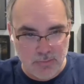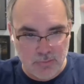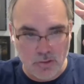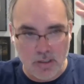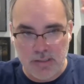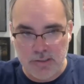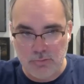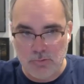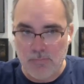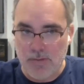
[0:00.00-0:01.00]
trying to
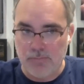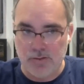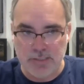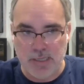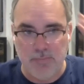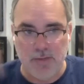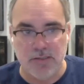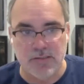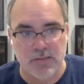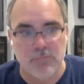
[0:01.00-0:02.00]
remember
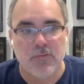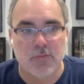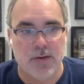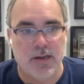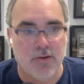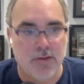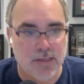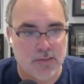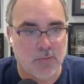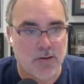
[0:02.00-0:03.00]
timings and move around and
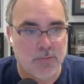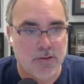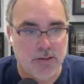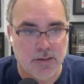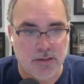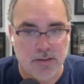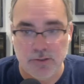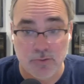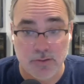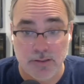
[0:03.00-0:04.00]
that's when I really uh,
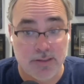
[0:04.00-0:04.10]
enjoyed it.